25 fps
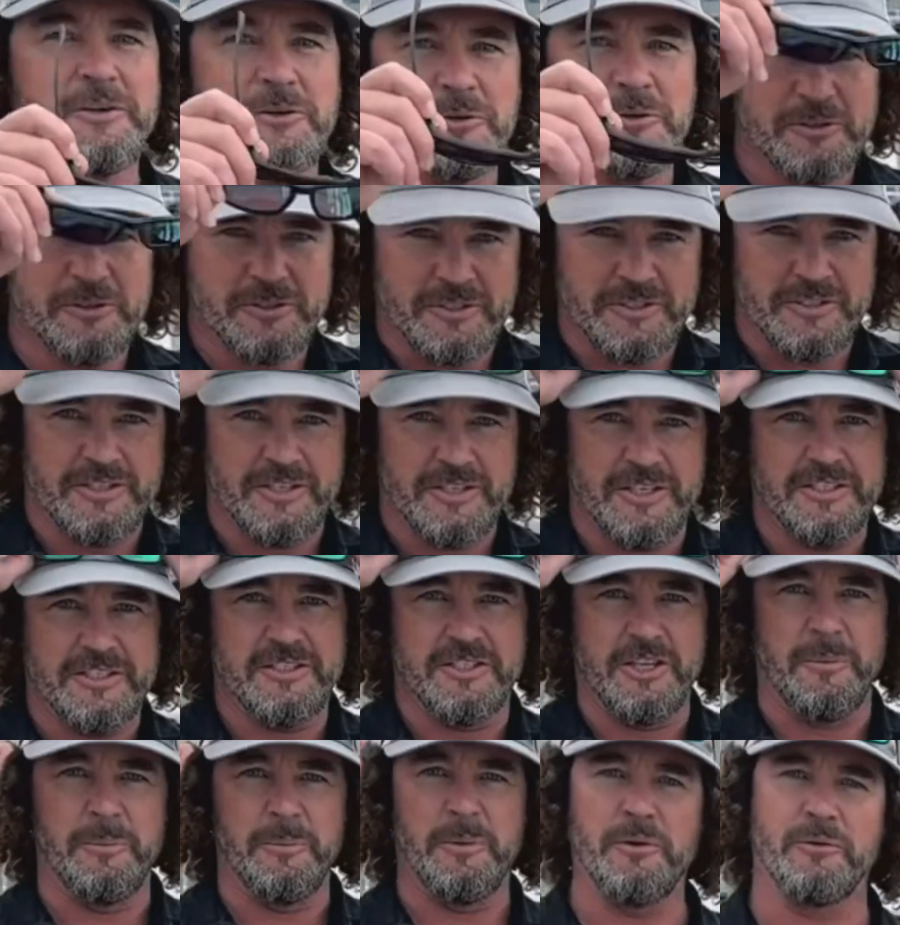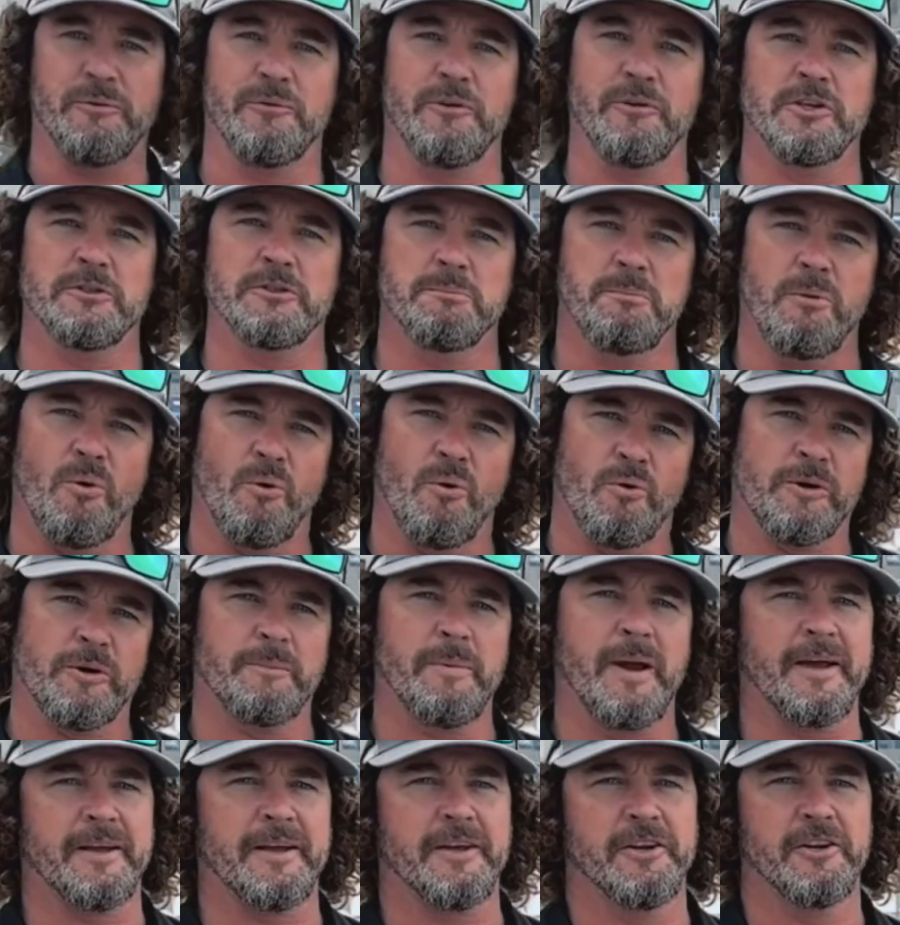good to see so many fish pouring
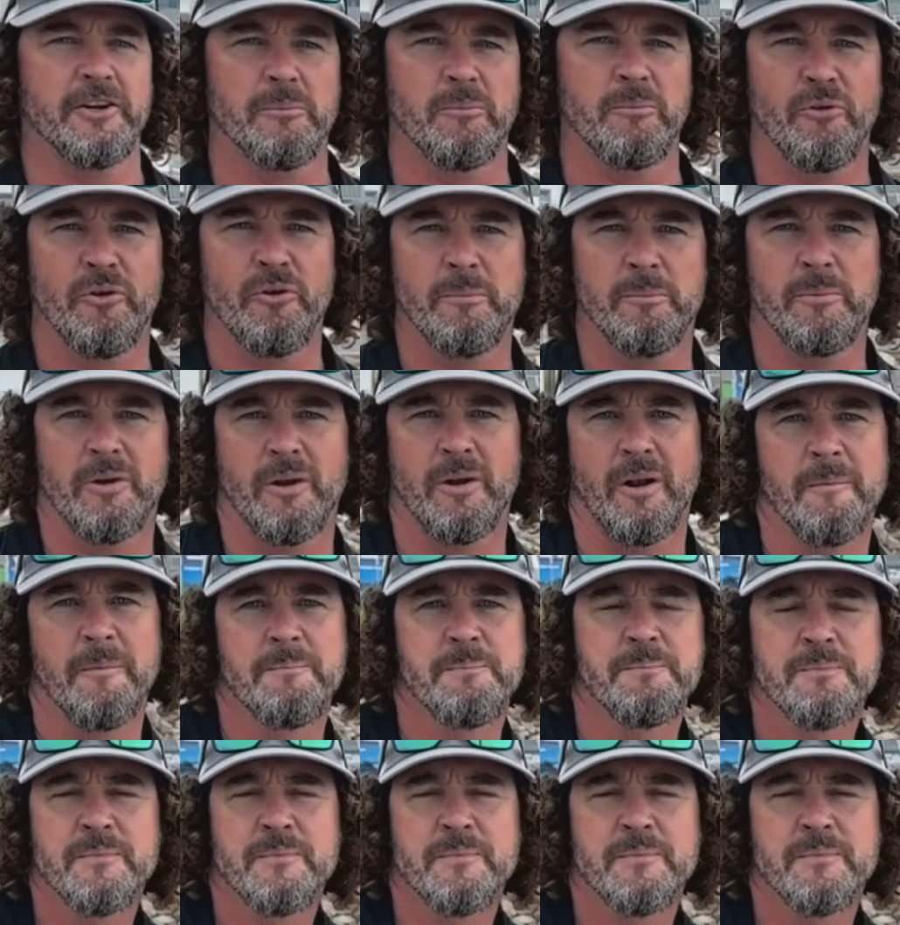back into marimbula.